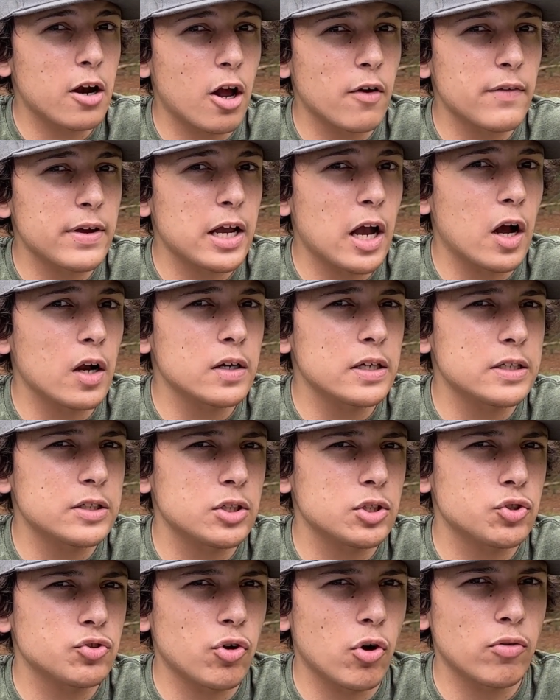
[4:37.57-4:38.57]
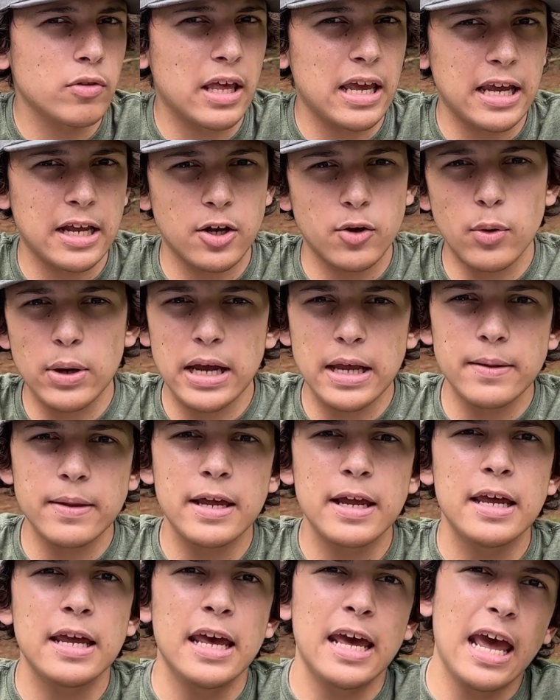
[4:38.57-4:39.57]
All they got is a drone laying queen,
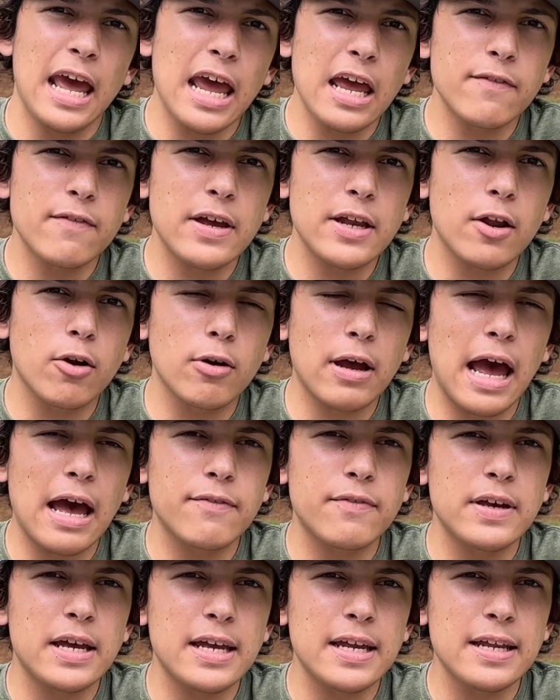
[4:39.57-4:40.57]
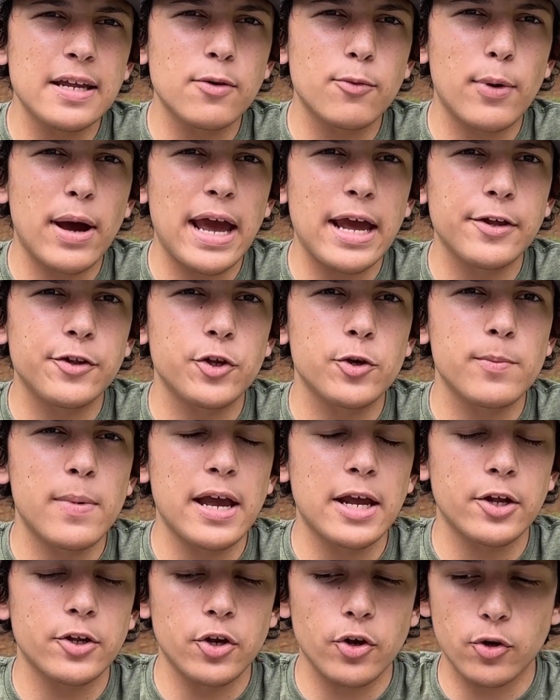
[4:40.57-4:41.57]
and they don't have any way to
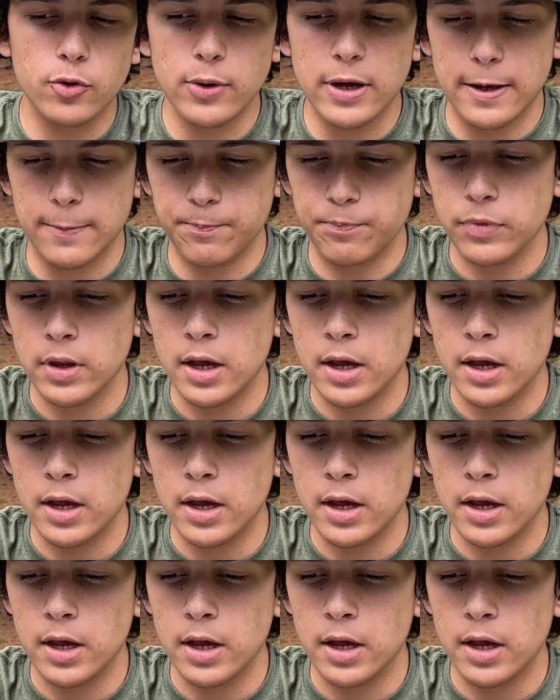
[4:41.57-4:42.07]
make a new queen.